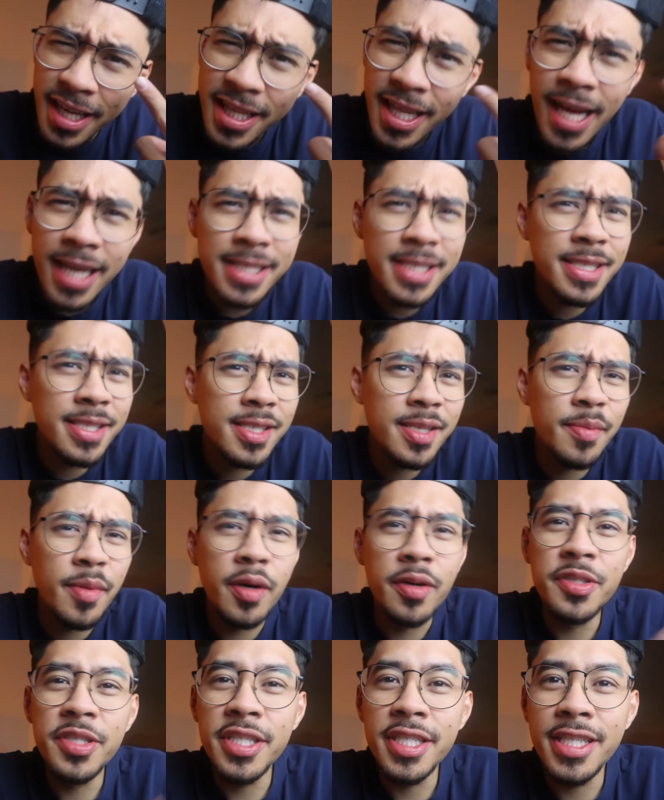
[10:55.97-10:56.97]
glasses
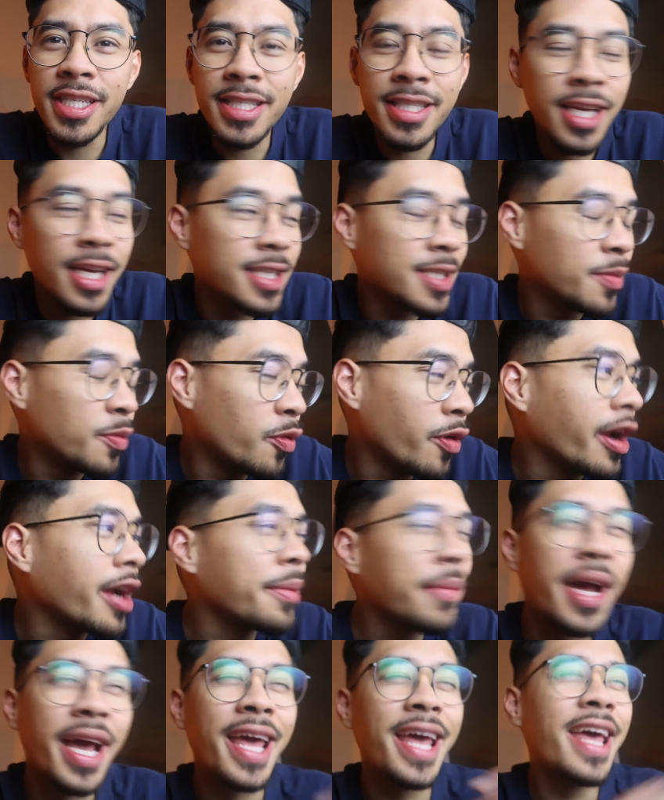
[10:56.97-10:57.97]
emoji, just because I'm
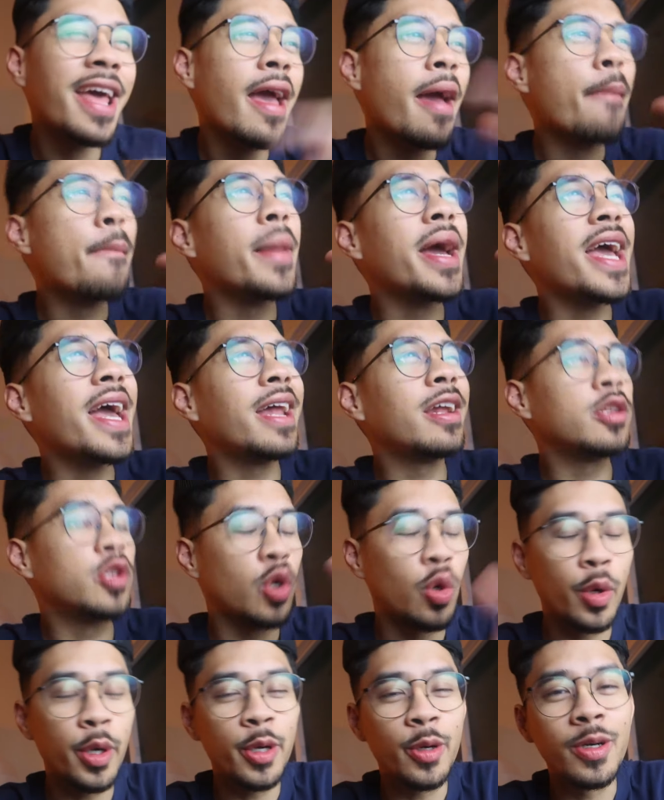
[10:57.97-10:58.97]
wearing my my
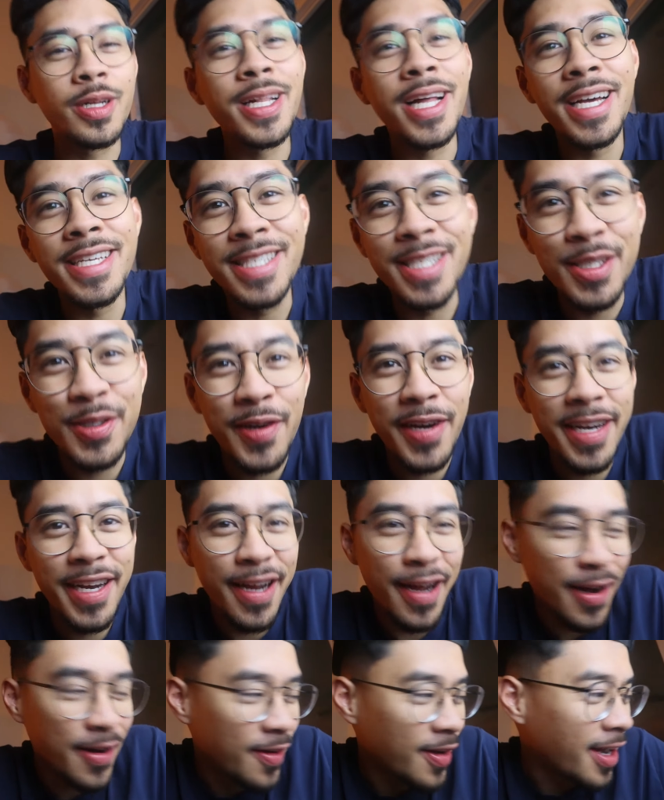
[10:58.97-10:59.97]
editorial glasses right
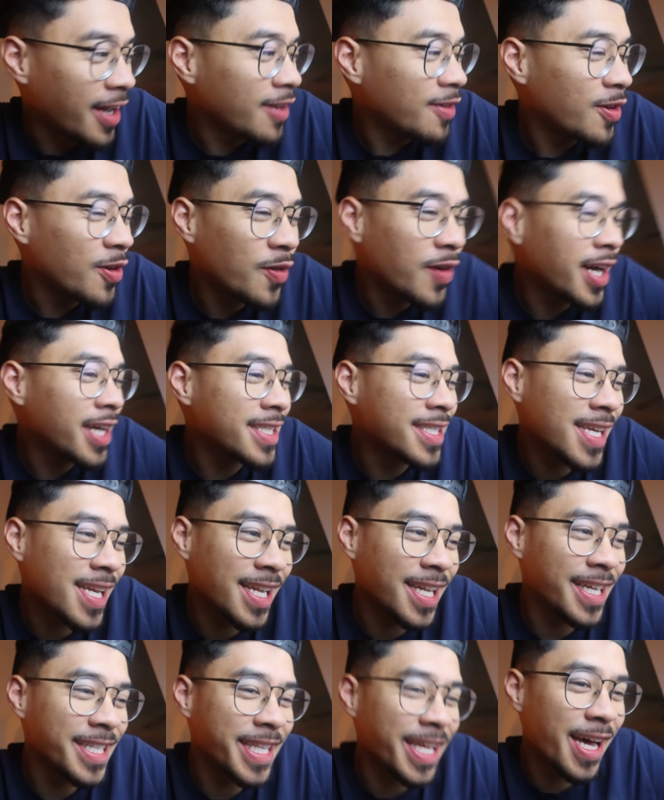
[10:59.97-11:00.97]
now. I don't know why I said
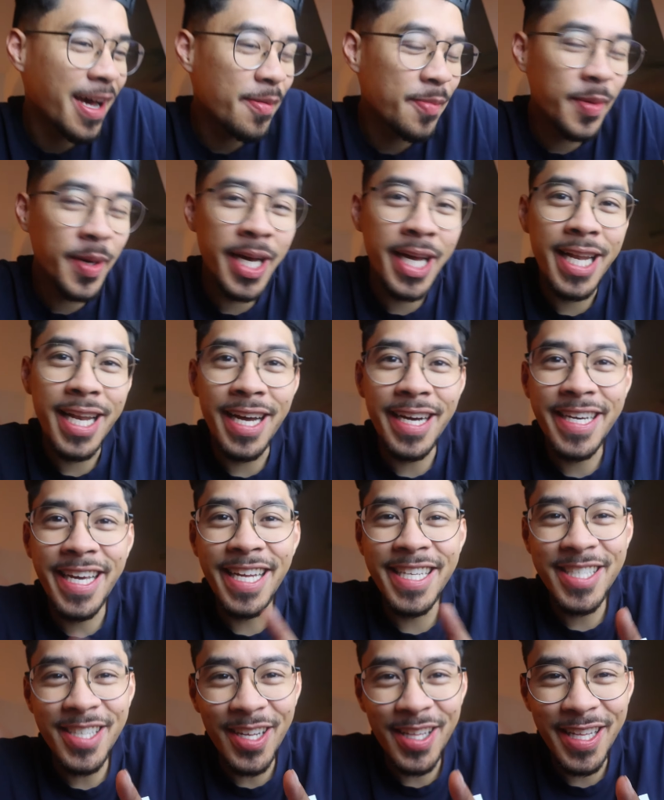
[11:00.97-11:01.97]
it like that, but I'll
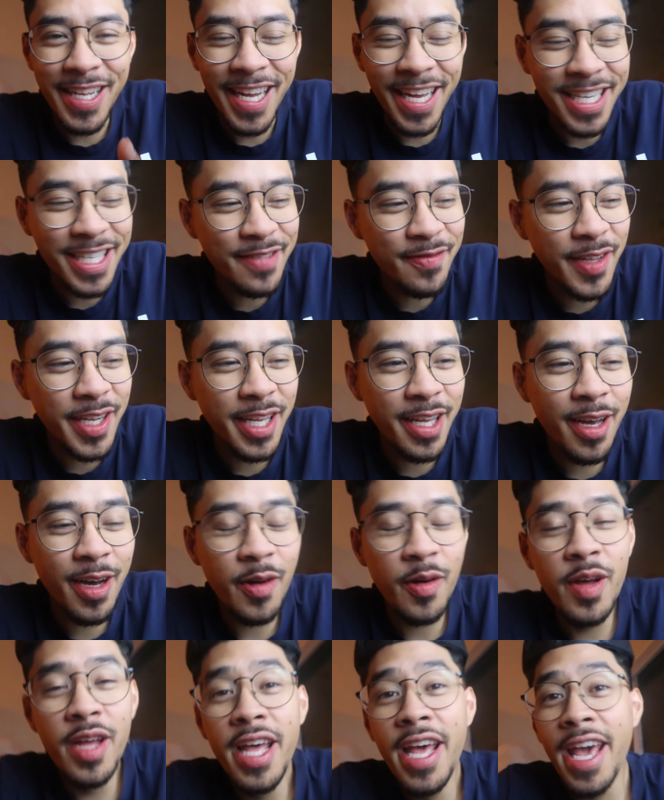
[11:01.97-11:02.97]
catch y'all in the next
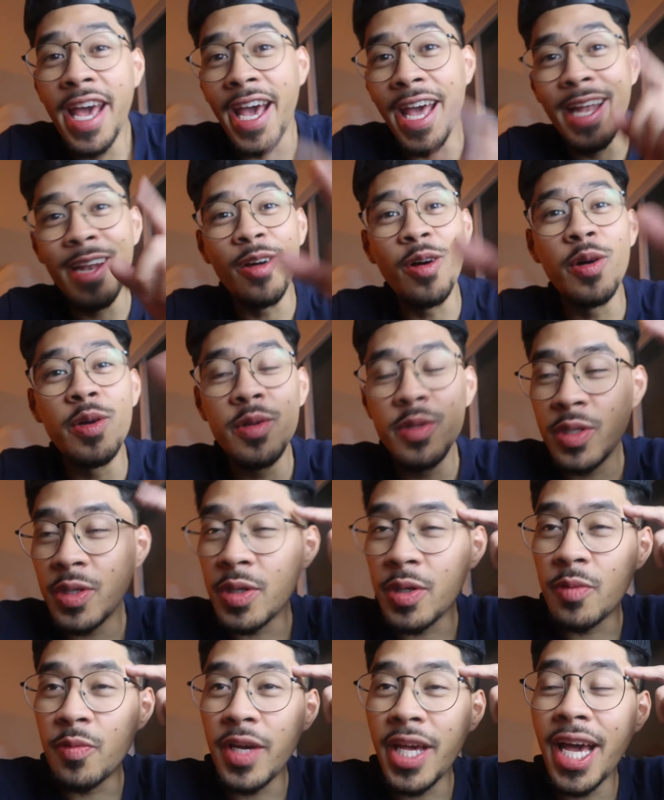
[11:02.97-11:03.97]
video. And oh,
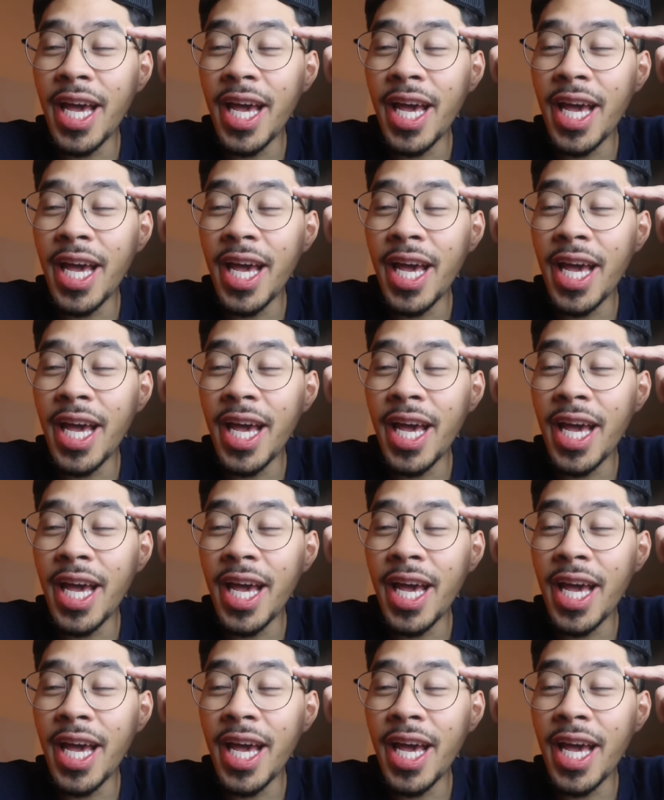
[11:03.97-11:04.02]
dude,